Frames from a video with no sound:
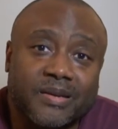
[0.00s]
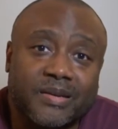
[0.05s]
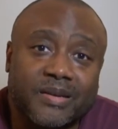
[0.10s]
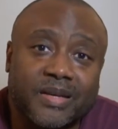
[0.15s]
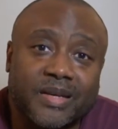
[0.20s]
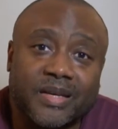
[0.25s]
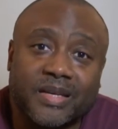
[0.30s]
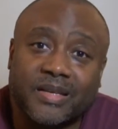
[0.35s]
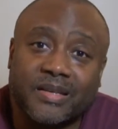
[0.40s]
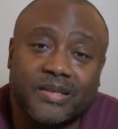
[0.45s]

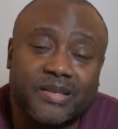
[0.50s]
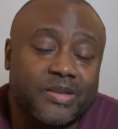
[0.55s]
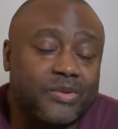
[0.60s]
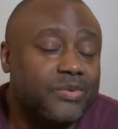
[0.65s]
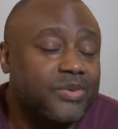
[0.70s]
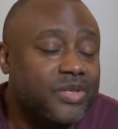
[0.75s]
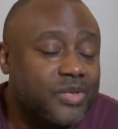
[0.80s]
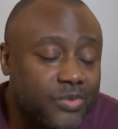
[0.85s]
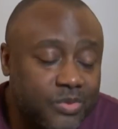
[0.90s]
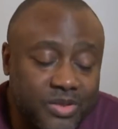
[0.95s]
right? You,
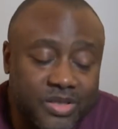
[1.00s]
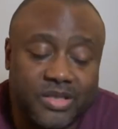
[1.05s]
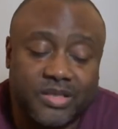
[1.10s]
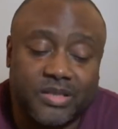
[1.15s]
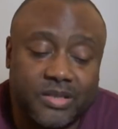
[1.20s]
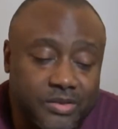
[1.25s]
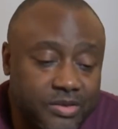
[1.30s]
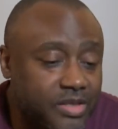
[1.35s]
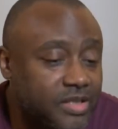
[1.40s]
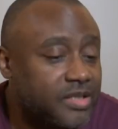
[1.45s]
you, need,
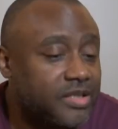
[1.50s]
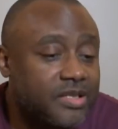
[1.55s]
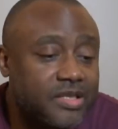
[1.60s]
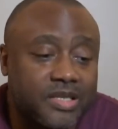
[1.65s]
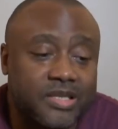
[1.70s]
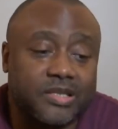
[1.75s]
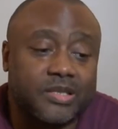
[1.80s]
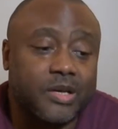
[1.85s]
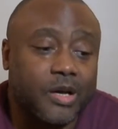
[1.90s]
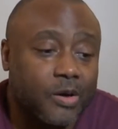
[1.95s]
you need to
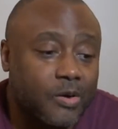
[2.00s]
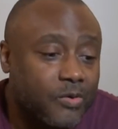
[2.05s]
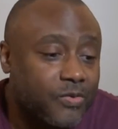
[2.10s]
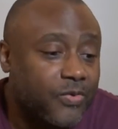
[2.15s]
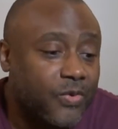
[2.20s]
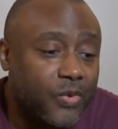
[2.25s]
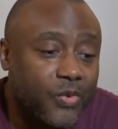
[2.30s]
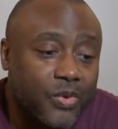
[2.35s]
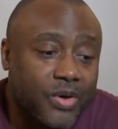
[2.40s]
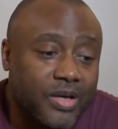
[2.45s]
just go
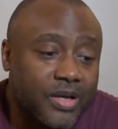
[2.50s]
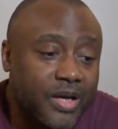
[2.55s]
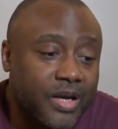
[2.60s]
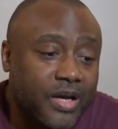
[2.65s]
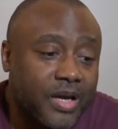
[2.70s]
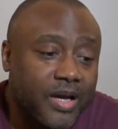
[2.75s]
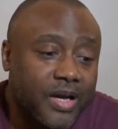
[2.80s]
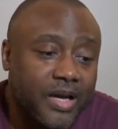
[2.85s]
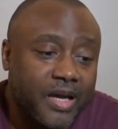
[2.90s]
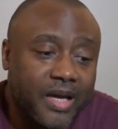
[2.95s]
for
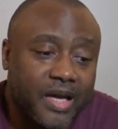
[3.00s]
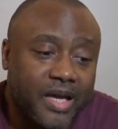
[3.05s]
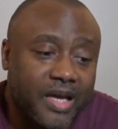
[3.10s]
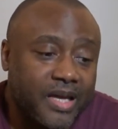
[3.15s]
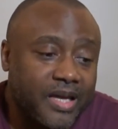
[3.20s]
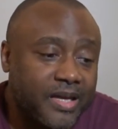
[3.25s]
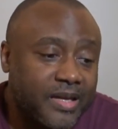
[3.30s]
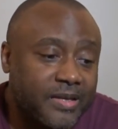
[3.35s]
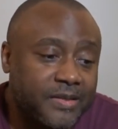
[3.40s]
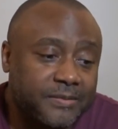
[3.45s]
it.
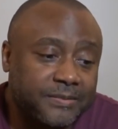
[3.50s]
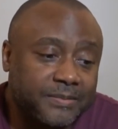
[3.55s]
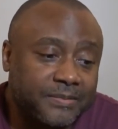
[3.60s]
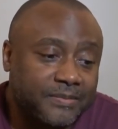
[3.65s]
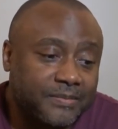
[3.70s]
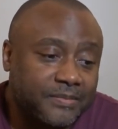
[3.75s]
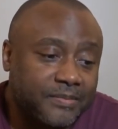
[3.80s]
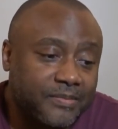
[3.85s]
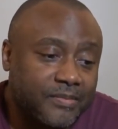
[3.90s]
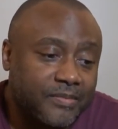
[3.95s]
And,
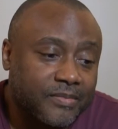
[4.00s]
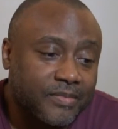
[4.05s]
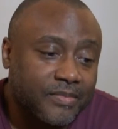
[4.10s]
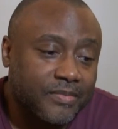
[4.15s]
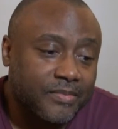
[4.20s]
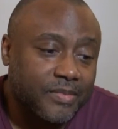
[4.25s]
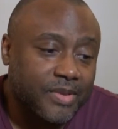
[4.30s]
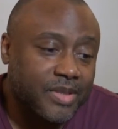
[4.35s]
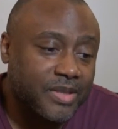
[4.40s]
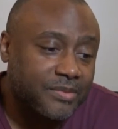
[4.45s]

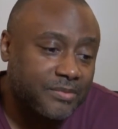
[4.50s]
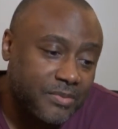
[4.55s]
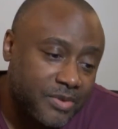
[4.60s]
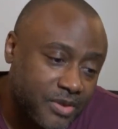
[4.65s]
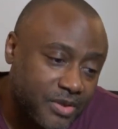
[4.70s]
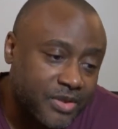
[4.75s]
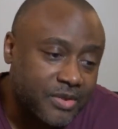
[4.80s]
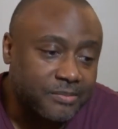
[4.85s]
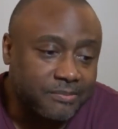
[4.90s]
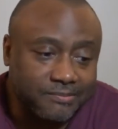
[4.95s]
but,
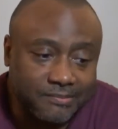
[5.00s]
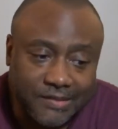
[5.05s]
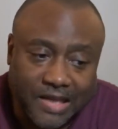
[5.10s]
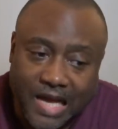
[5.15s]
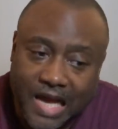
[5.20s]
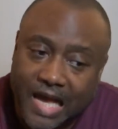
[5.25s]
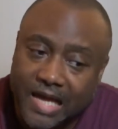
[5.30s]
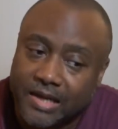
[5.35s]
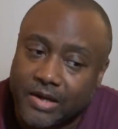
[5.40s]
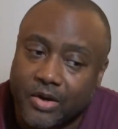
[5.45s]
you know,
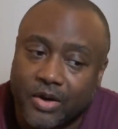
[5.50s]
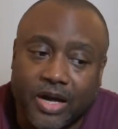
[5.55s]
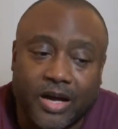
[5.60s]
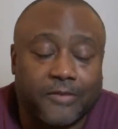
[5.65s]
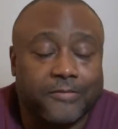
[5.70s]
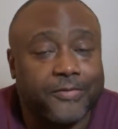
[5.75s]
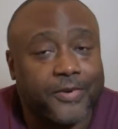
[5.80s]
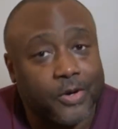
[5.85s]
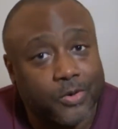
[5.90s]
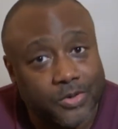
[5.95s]
I know
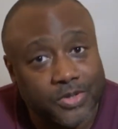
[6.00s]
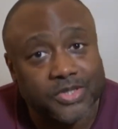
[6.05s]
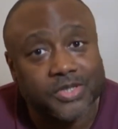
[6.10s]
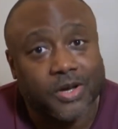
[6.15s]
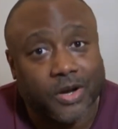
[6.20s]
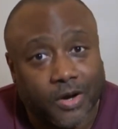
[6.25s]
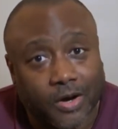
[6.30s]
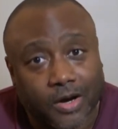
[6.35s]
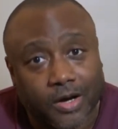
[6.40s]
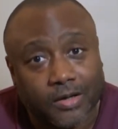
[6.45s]
how folks
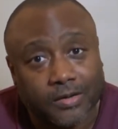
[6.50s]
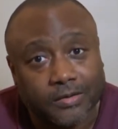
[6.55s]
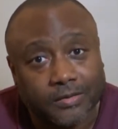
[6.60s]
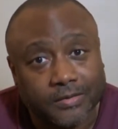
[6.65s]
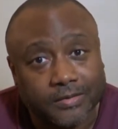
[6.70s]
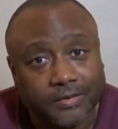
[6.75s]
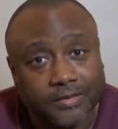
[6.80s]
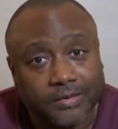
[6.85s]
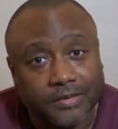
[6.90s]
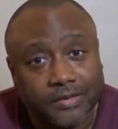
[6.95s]
are.
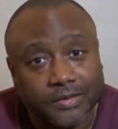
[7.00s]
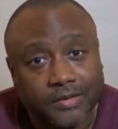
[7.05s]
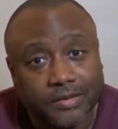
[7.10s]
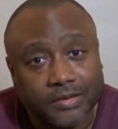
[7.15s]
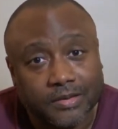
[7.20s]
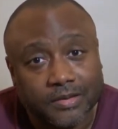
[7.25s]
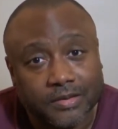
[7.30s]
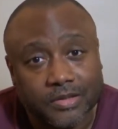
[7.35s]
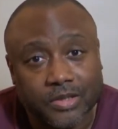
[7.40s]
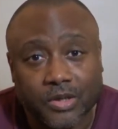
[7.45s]

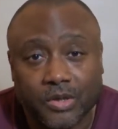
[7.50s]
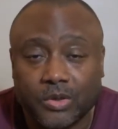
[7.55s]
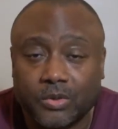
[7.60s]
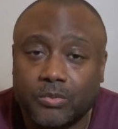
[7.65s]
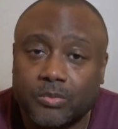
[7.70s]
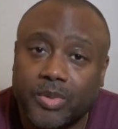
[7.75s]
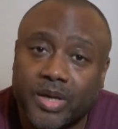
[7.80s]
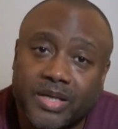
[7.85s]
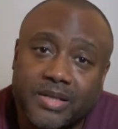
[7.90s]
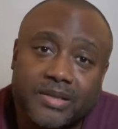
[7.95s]
So
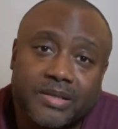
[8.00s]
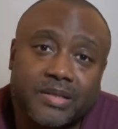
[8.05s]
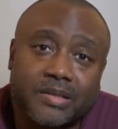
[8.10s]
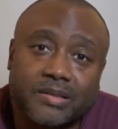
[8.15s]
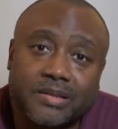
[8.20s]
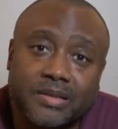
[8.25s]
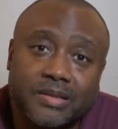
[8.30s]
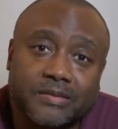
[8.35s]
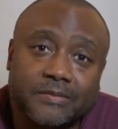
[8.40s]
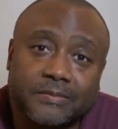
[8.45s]

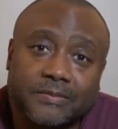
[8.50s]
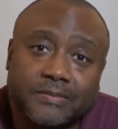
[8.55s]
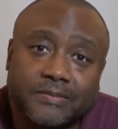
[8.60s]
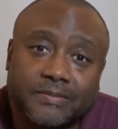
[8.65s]
basically,